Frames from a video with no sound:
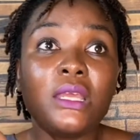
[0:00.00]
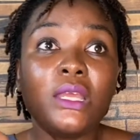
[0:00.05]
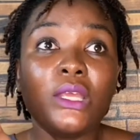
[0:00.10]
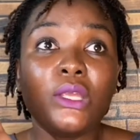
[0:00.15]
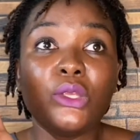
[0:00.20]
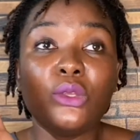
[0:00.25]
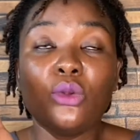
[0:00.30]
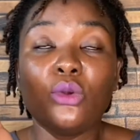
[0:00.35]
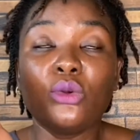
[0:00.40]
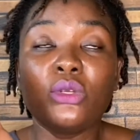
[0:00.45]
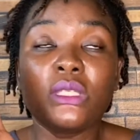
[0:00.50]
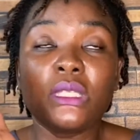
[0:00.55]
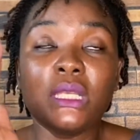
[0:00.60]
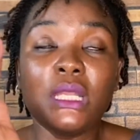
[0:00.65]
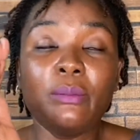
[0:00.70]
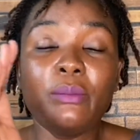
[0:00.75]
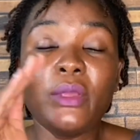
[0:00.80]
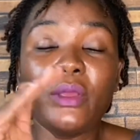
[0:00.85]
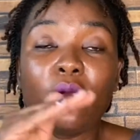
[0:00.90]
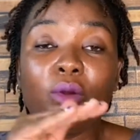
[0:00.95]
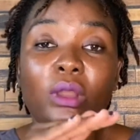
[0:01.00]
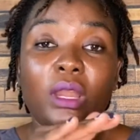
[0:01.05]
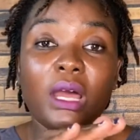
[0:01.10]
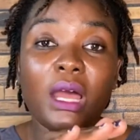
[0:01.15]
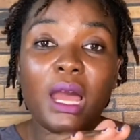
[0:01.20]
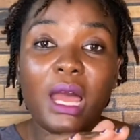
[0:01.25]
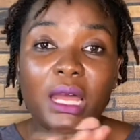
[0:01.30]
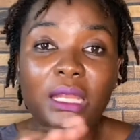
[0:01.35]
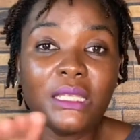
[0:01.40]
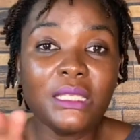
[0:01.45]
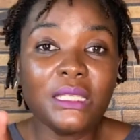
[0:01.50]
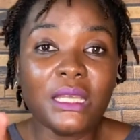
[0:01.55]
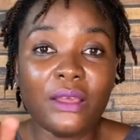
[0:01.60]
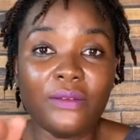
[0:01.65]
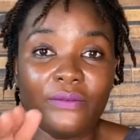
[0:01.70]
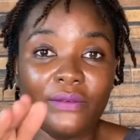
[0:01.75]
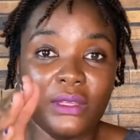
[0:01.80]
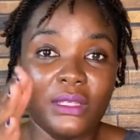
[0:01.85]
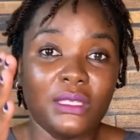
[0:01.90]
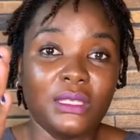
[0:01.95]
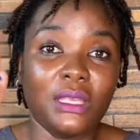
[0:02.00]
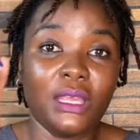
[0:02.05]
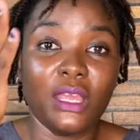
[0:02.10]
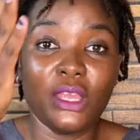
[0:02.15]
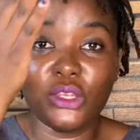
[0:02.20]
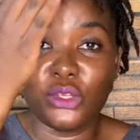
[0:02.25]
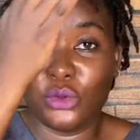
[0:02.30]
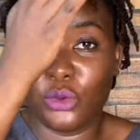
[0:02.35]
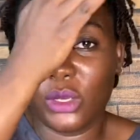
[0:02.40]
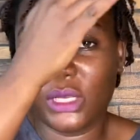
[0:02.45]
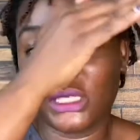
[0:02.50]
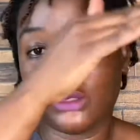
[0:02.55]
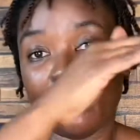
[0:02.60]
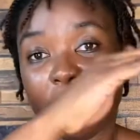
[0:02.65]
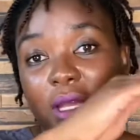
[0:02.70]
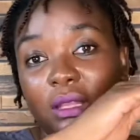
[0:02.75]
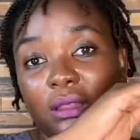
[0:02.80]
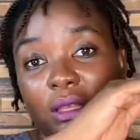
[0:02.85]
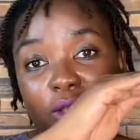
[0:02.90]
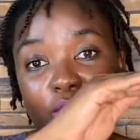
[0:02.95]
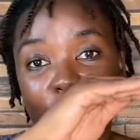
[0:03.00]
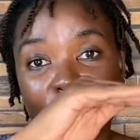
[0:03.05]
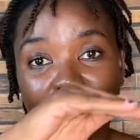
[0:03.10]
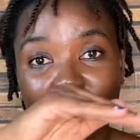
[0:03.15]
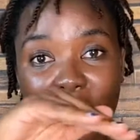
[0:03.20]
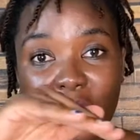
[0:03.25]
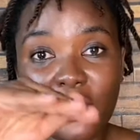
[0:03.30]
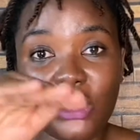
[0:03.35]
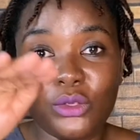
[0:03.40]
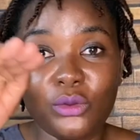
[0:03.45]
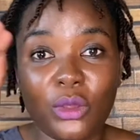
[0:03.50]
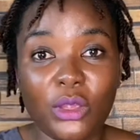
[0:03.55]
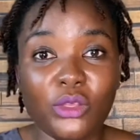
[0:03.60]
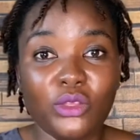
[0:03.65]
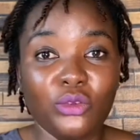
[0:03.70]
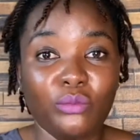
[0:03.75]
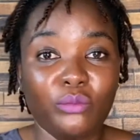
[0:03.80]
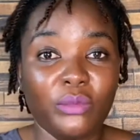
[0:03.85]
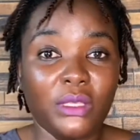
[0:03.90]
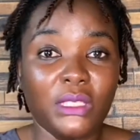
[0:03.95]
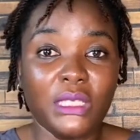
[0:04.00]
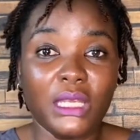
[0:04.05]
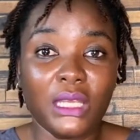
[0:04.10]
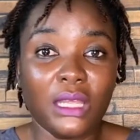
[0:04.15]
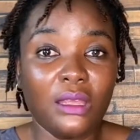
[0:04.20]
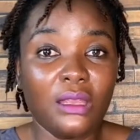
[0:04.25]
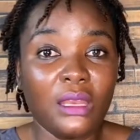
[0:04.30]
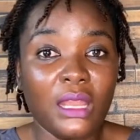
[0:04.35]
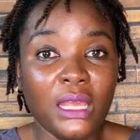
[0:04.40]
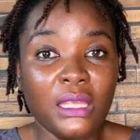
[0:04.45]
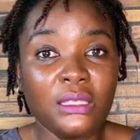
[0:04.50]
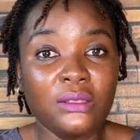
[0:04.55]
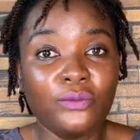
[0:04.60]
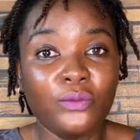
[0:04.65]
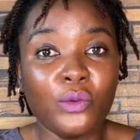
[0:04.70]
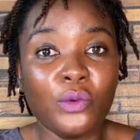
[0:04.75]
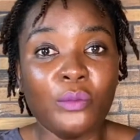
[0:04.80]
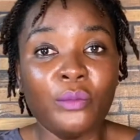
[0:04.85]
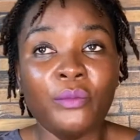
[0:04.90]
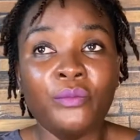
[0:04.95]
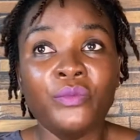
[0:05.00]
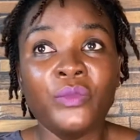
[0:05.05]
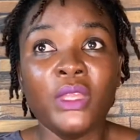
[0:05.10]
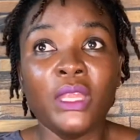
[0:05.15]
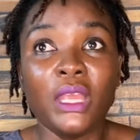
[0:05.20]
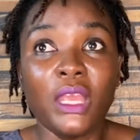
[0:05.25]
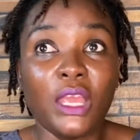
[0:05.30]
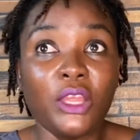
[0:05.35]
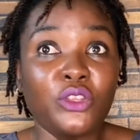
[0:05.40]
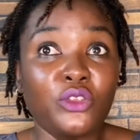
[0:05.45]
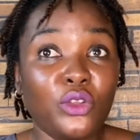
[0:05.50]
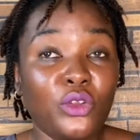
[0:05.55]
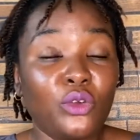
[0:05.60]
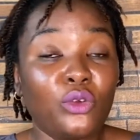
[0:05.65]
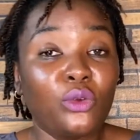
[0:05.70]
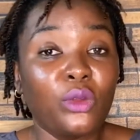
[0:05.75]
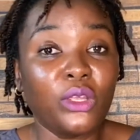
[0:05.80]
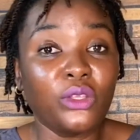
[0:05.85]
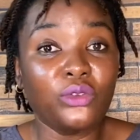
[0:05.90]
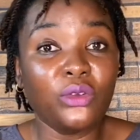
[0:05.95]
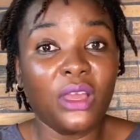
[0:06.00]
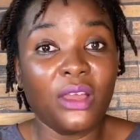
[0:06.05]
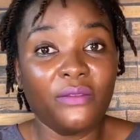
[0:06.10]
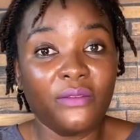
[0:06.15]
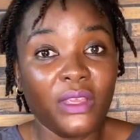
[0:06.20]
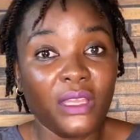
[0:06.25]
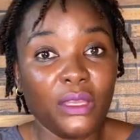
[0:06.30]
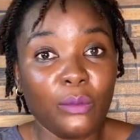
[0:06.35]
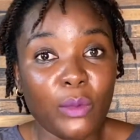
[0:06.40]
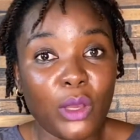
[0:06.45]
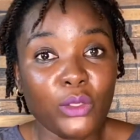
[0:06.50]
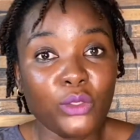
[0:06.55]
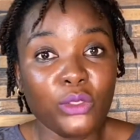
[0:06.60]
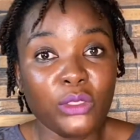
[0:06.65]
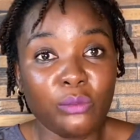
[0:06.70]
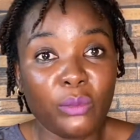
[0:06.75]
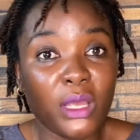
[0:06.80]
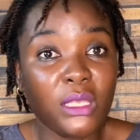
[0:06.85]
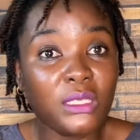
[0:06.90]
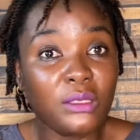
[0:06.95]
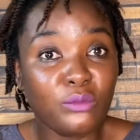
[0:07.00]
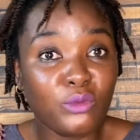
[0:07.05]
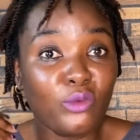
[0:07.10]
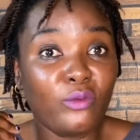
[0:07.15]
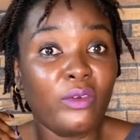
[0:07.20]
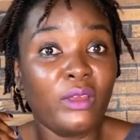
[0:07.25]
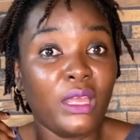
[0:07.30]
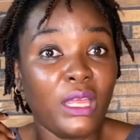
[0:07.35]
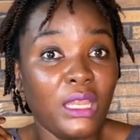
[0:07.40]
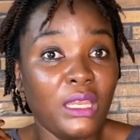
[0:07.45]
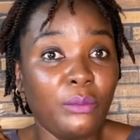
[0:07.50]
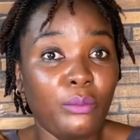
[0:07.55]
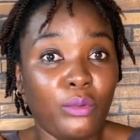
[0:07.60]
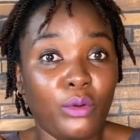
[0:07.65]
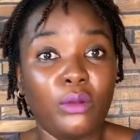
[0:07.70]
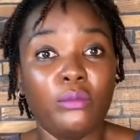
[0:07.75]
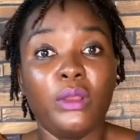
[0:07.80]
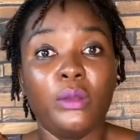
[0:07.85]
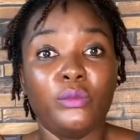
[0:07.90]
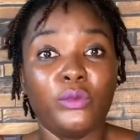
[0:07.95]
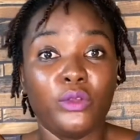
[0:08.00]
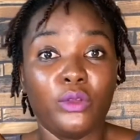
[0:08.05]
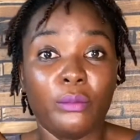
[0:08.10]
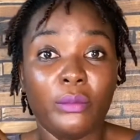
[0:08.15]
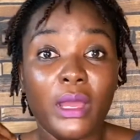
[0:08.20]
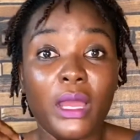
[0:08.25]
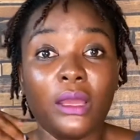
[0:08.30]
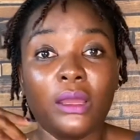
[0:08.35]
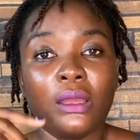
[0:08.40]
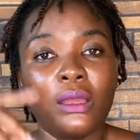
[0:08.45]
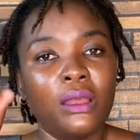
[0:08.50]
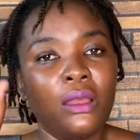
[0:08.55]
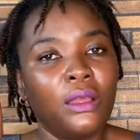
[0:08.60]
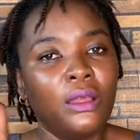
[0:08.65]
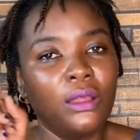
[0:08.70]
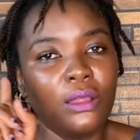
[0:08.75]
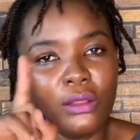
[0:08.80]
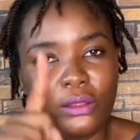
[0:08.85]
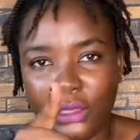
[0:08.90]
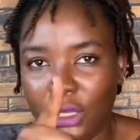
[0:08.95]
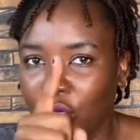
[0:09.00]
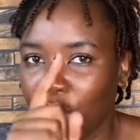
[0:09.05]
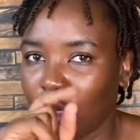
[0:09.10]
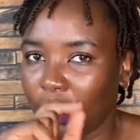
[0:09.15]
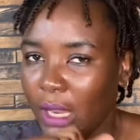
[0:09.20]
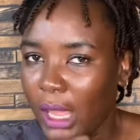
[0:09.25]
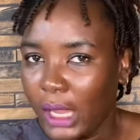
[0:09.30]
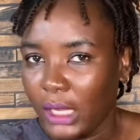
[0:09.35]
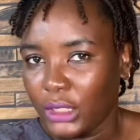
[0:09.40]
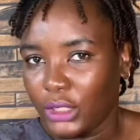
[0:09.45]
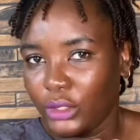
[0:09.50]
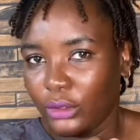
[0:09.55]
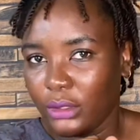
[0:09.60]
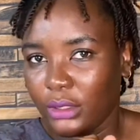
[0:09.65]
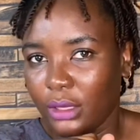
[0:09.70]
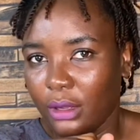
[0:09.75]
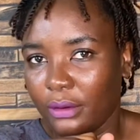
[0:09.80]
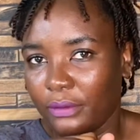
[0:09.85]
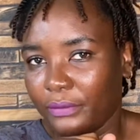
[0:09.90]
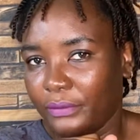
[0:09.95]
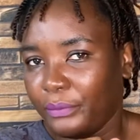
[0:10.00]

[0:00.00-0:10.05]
you're sleeping on a hard surface and you expect that your spine is going to be taking nice form and you're not going to have any muscle spasms or any problem in your back, then you're lying to yourself.